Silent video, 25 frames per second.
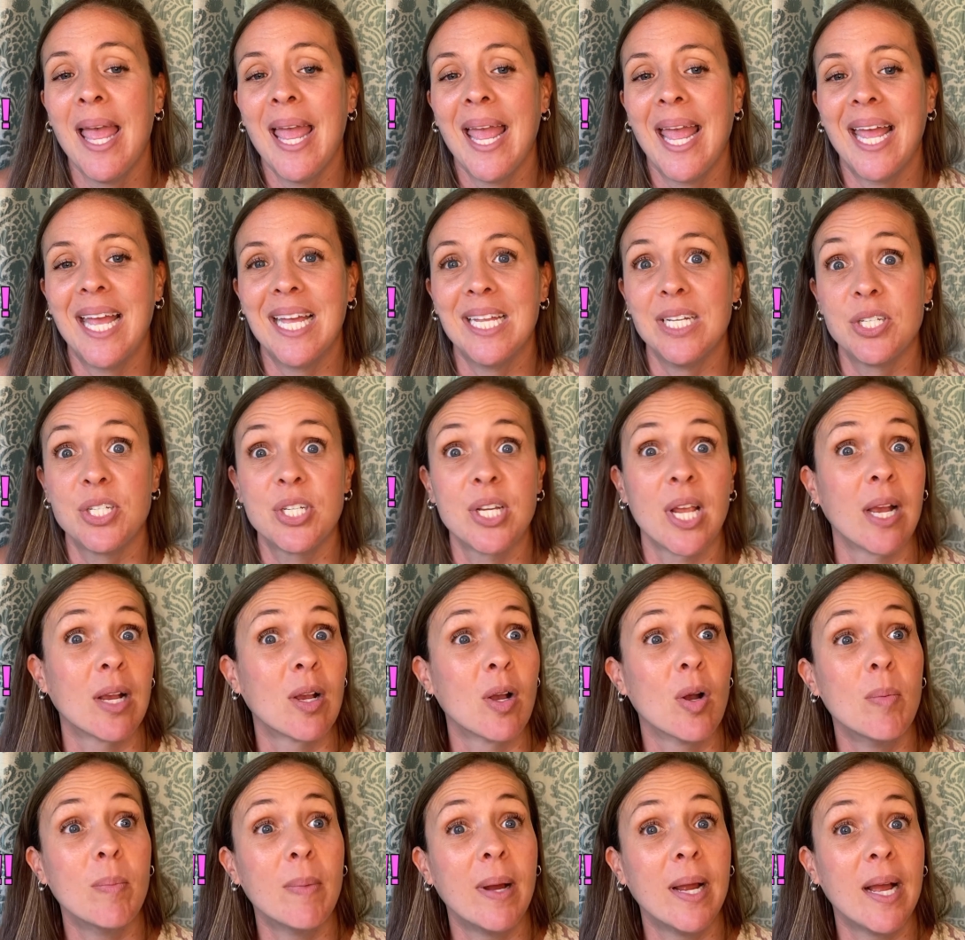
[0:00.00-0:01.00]
and check
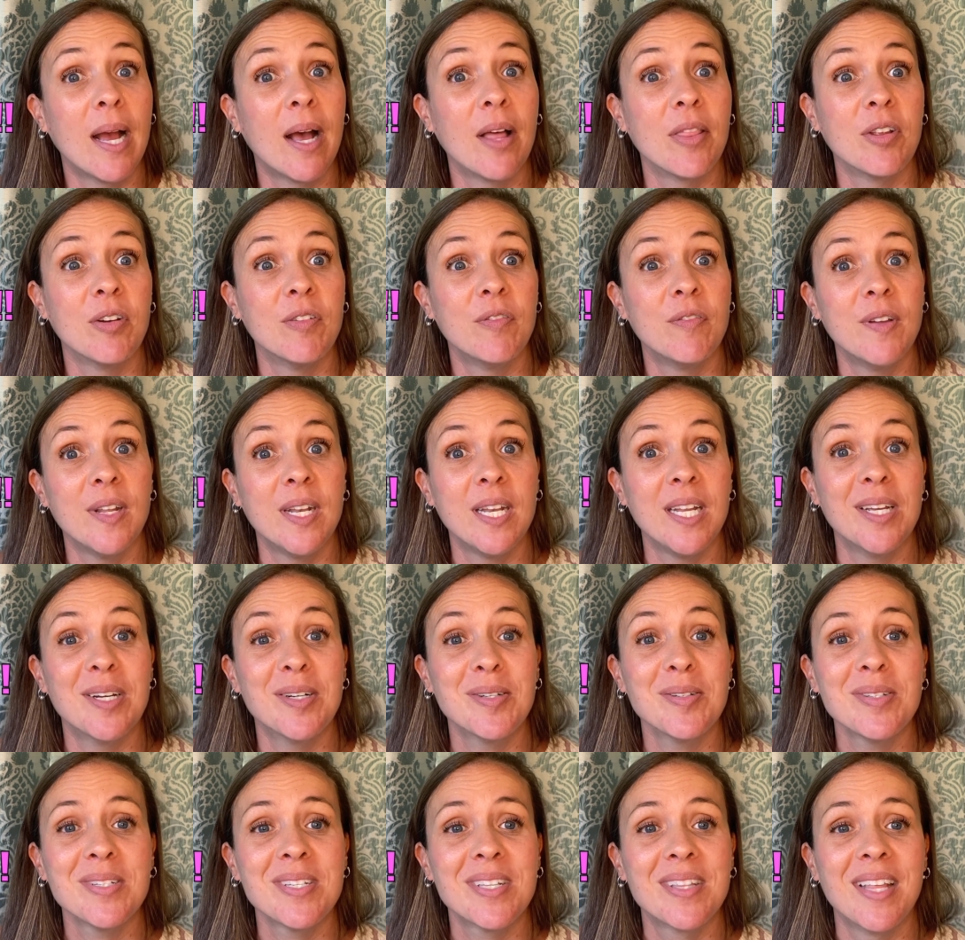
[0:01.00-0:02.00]
out my other
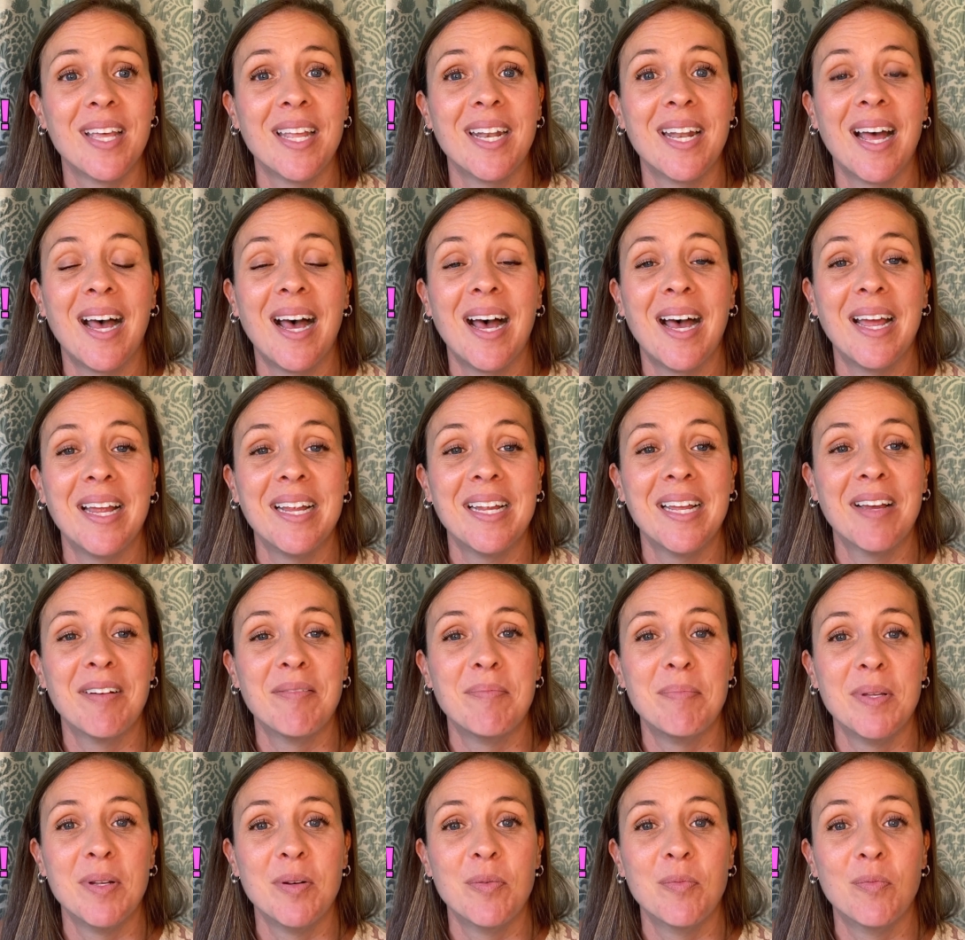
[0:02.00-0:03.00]
videos that I have
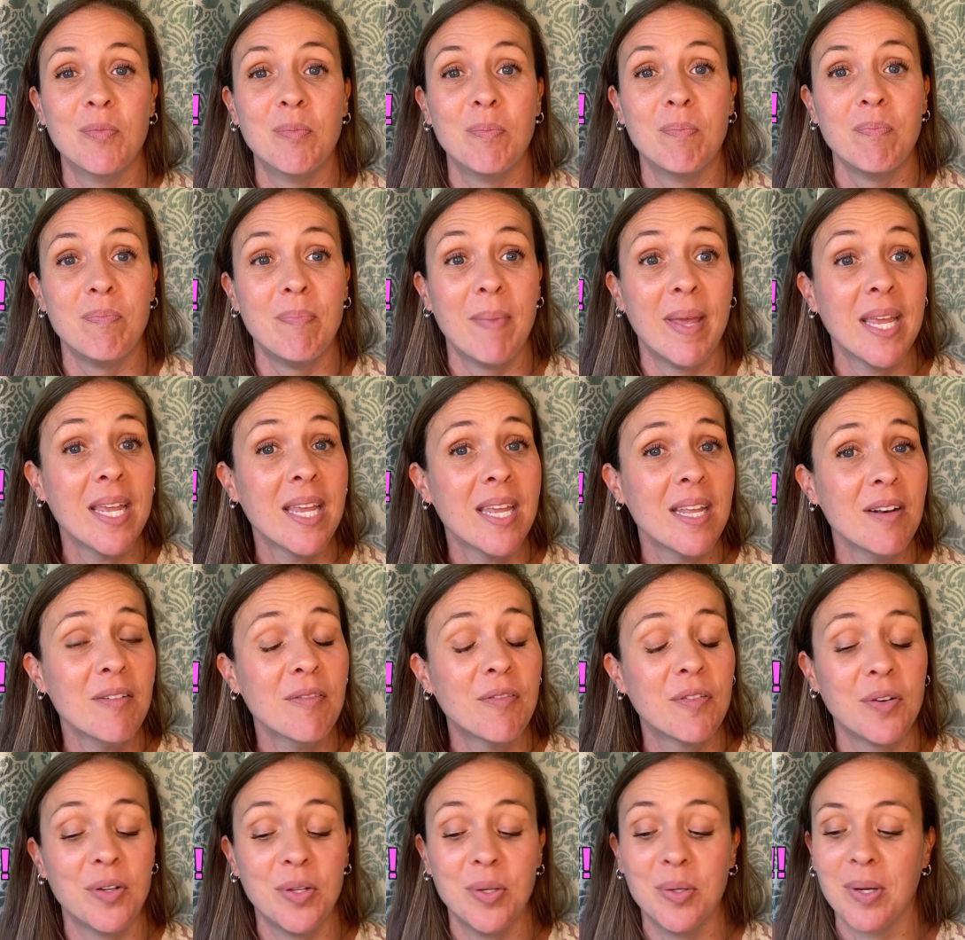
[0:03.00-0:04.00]
been making
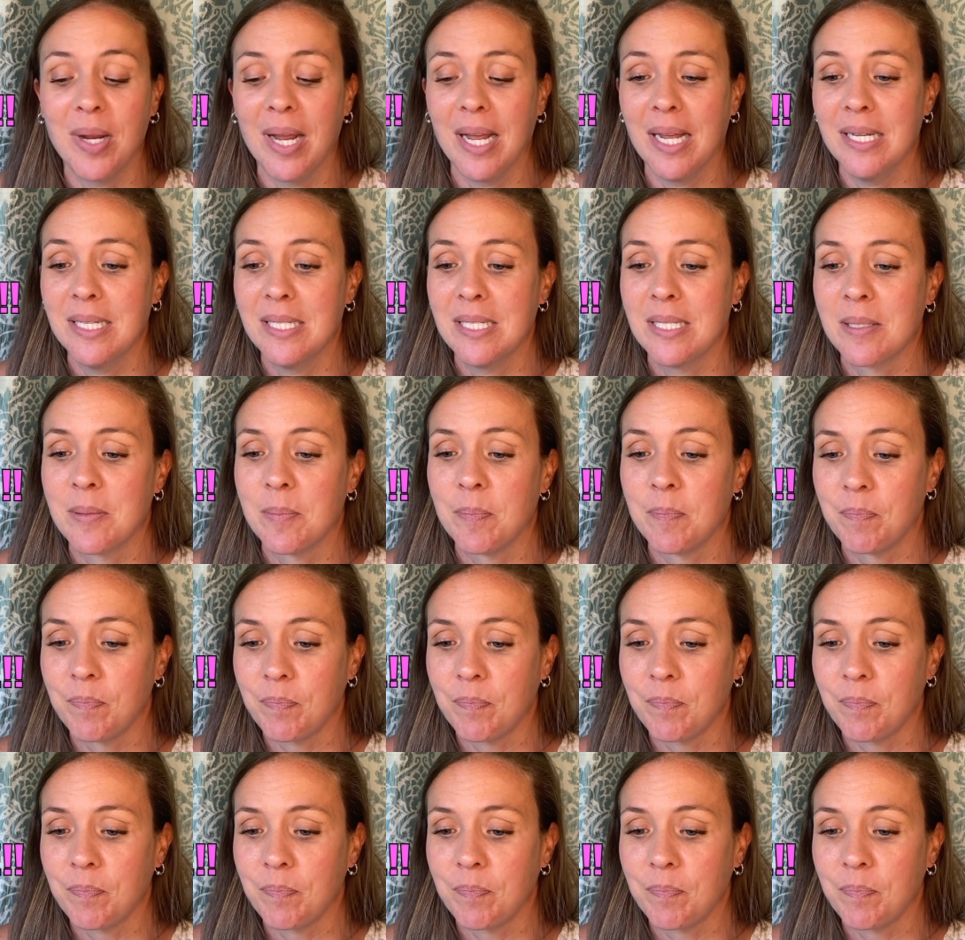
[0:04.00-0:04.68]
for you guys.